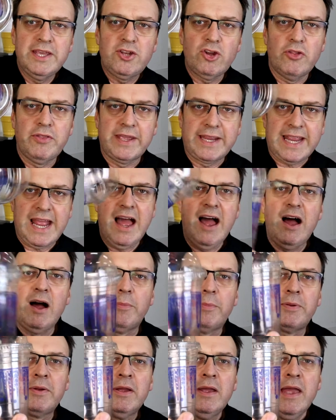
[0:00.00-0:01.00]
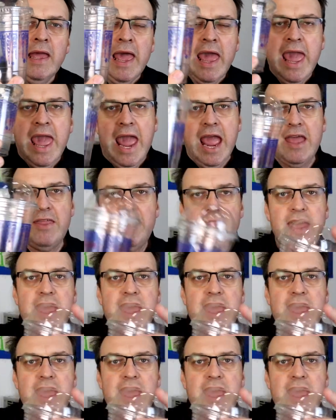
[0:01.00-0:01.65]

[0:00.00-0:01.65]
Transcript: lid on the cup, and